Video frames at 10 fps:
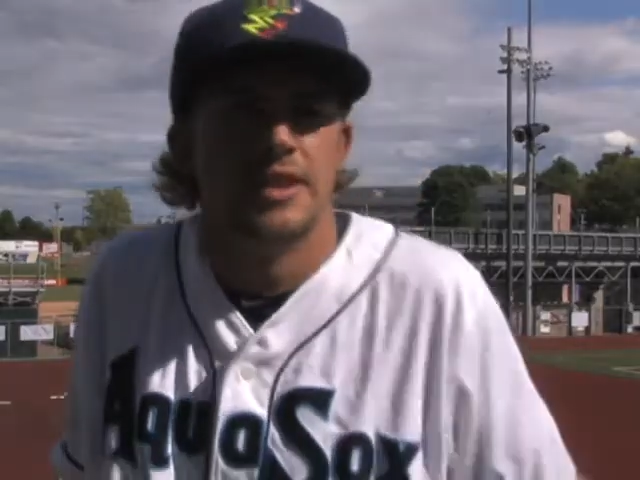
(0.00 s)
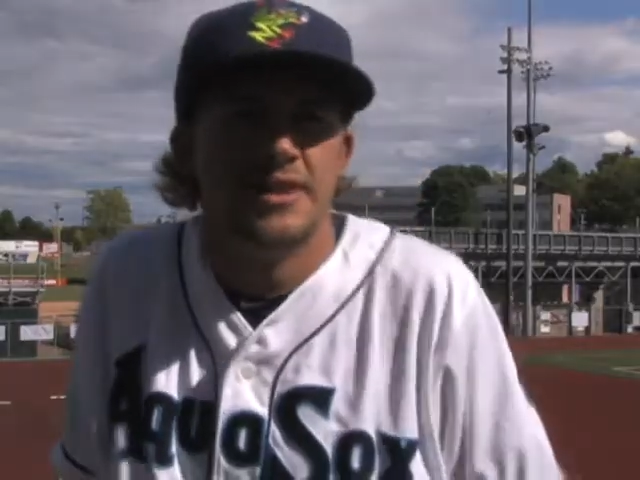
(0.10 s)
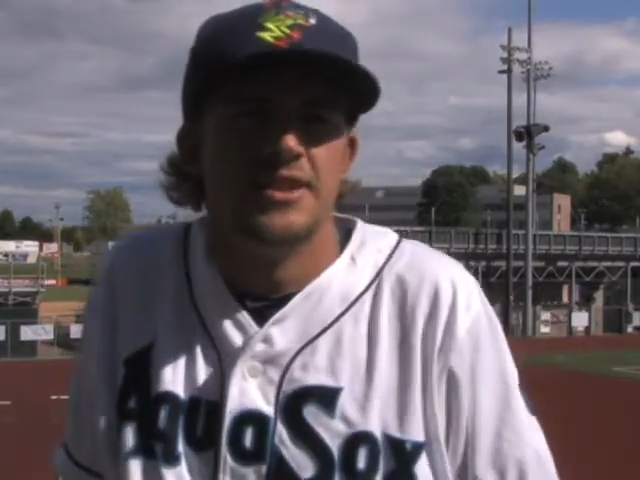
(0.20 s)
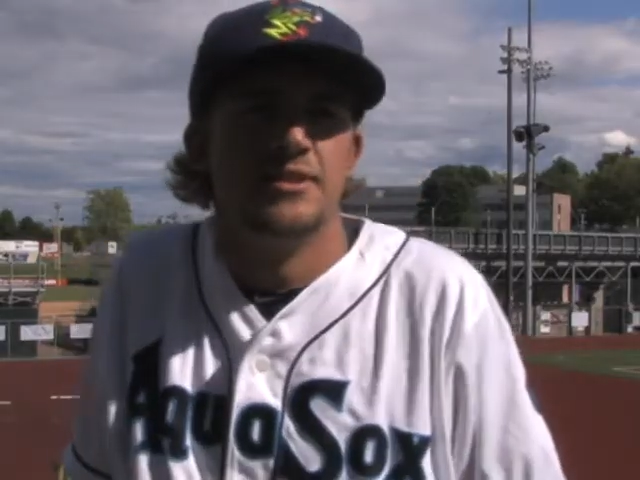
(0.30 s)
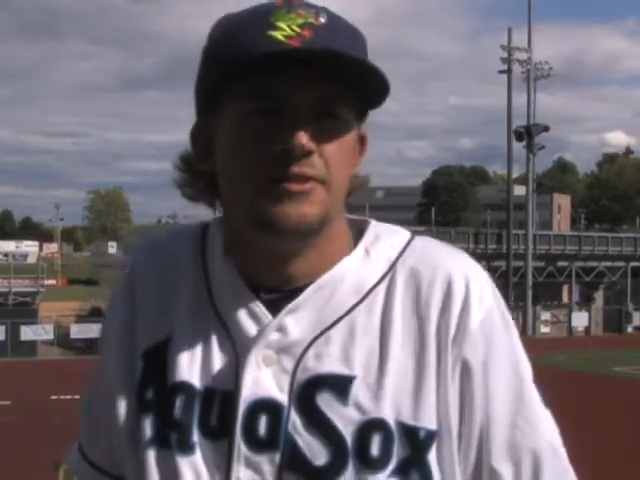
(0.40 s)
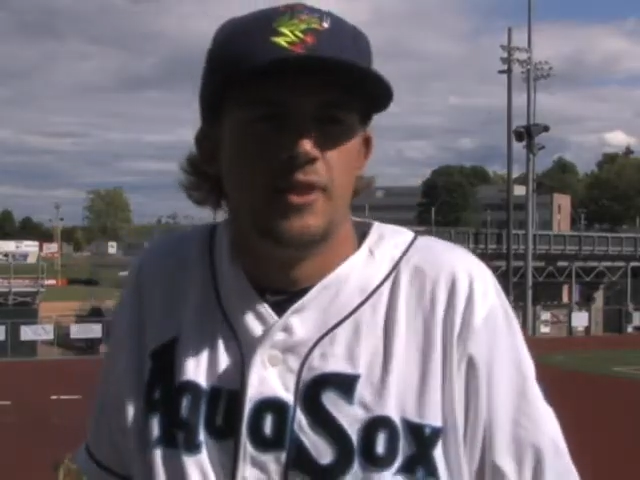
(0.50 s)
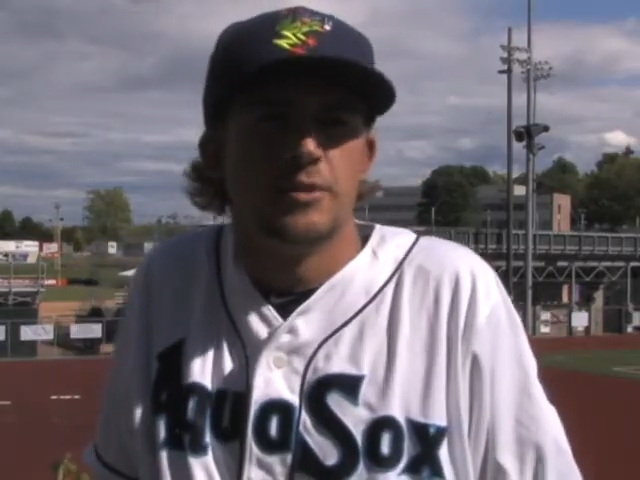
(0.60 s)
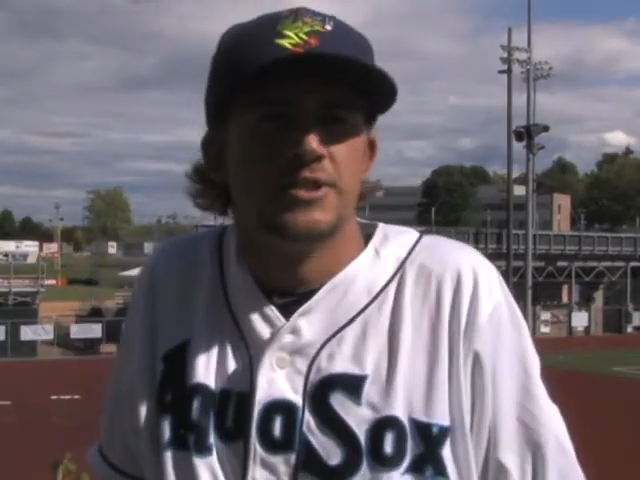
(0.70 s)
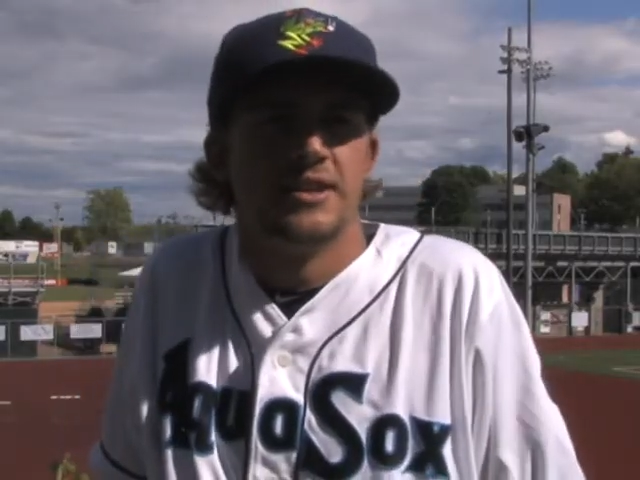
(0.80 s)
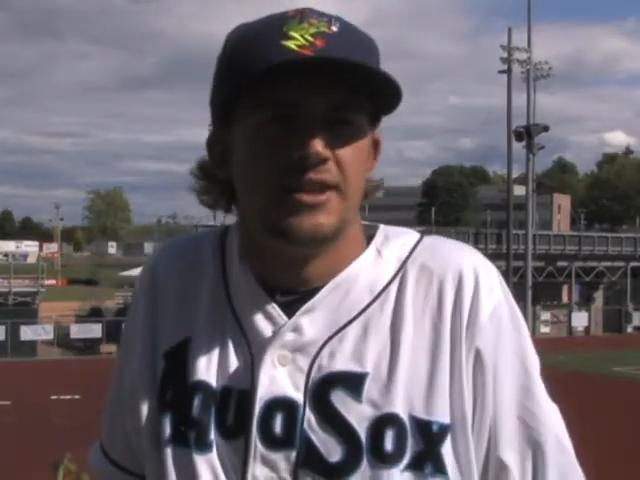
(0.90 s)
I attended a few
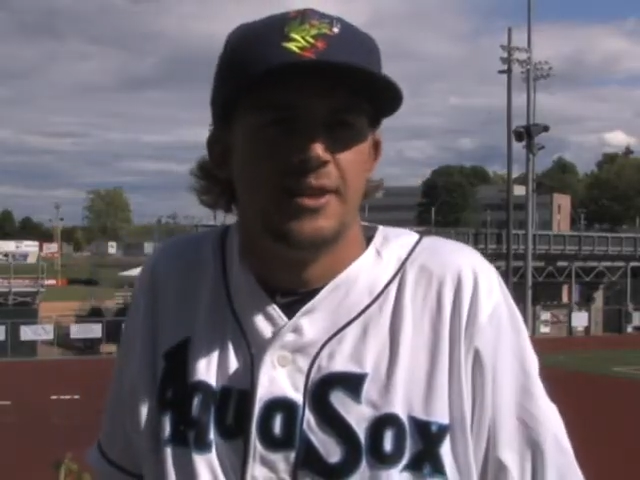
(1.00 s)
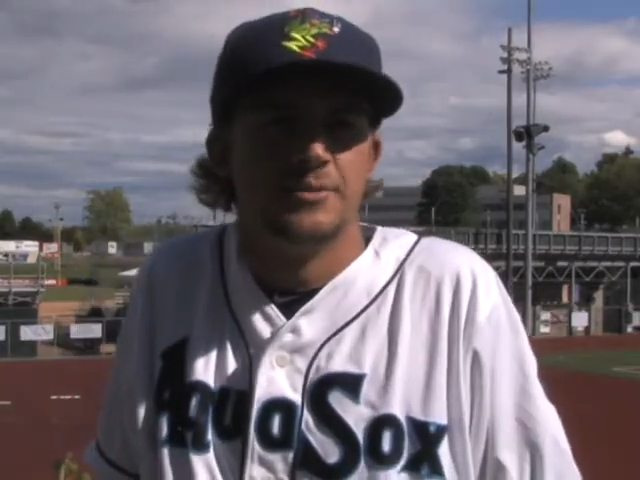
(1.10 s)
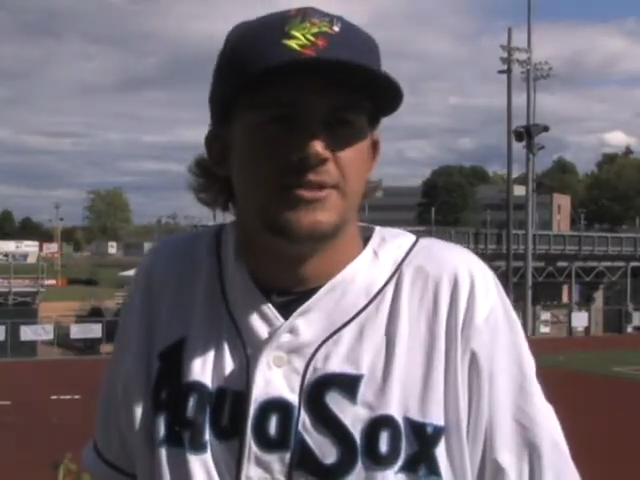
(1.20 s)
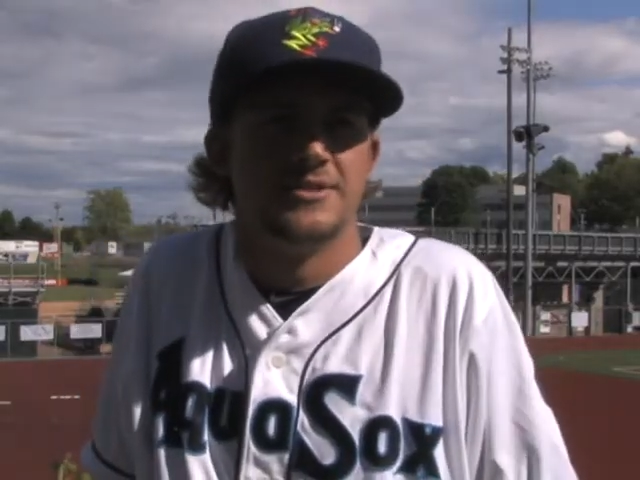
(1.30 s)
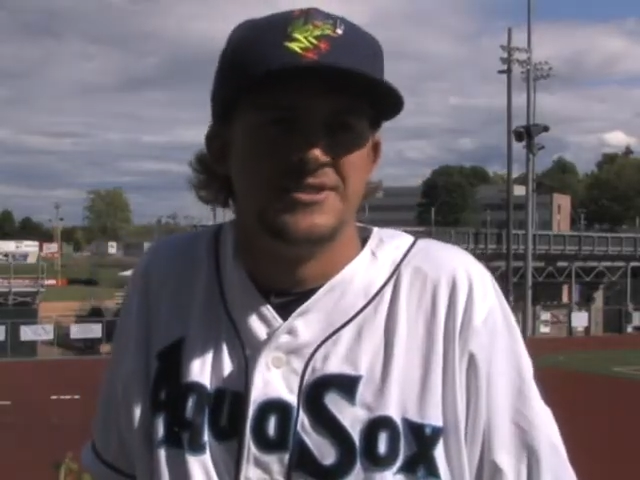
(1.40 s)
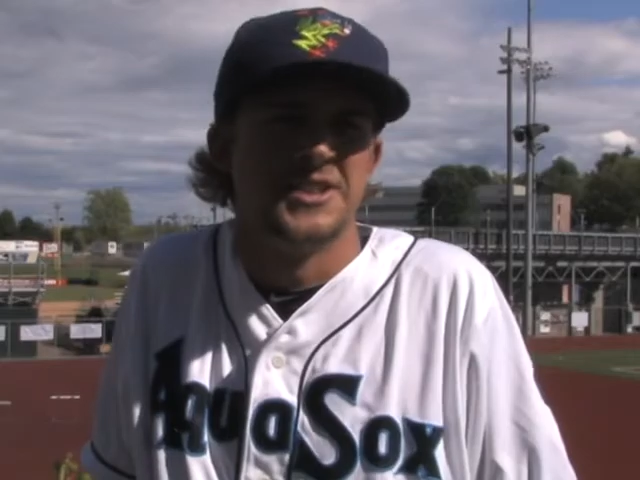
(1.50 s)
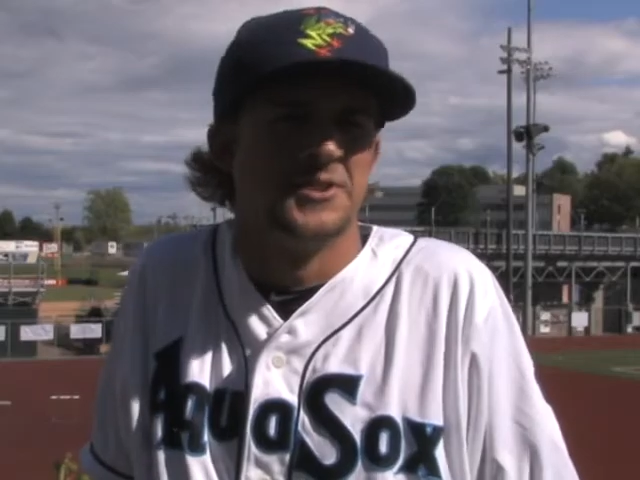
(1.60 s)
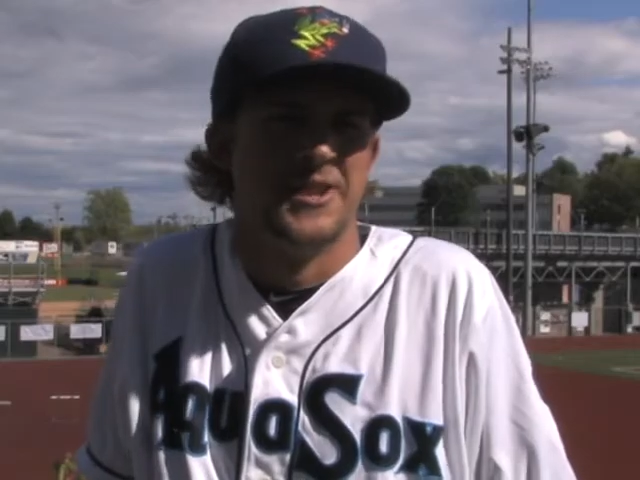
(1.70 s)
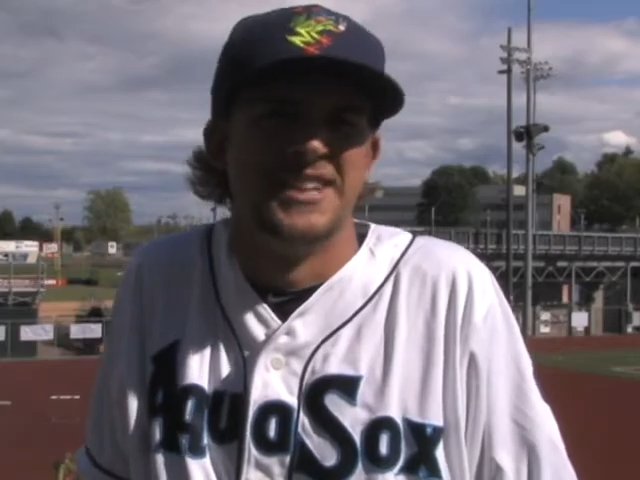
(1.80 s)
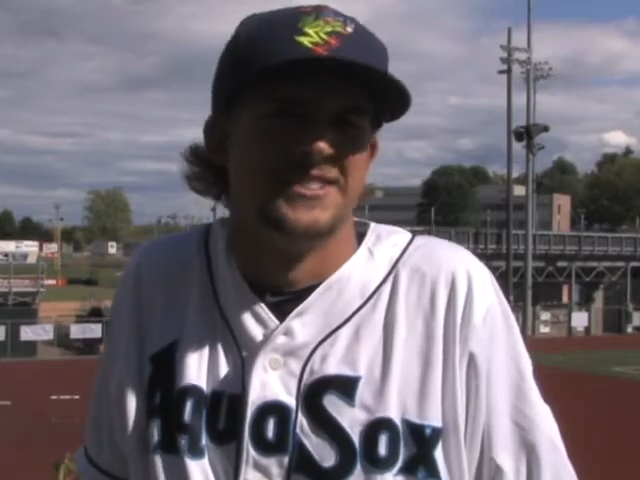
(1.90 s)
AquaSox games, sixth
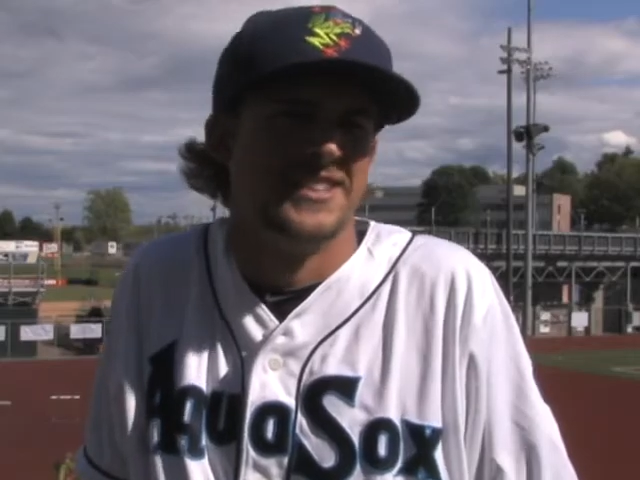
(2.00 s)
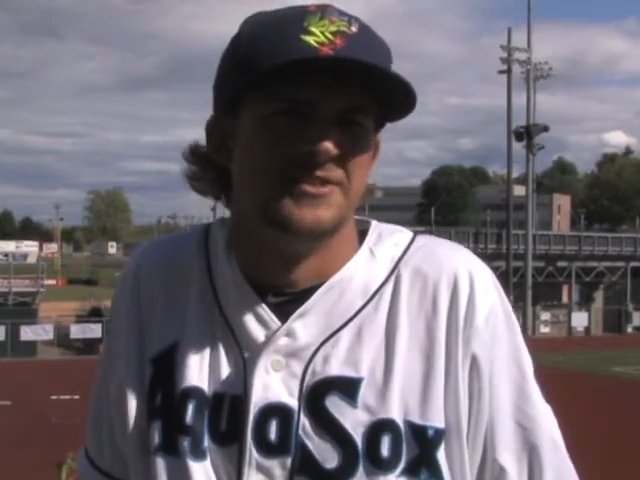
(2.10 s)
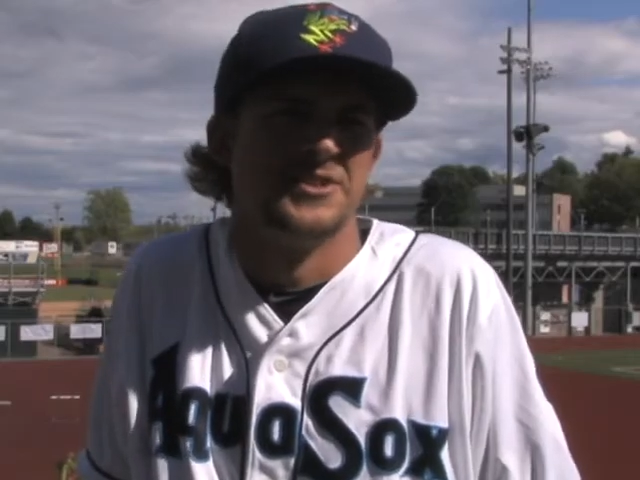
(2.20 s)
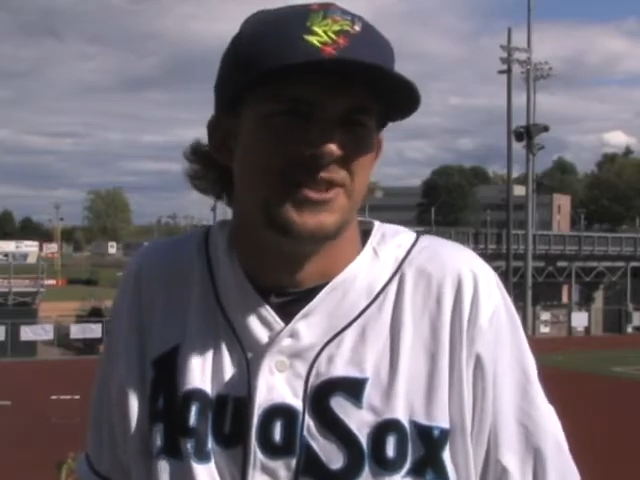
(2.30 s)
grade, seventh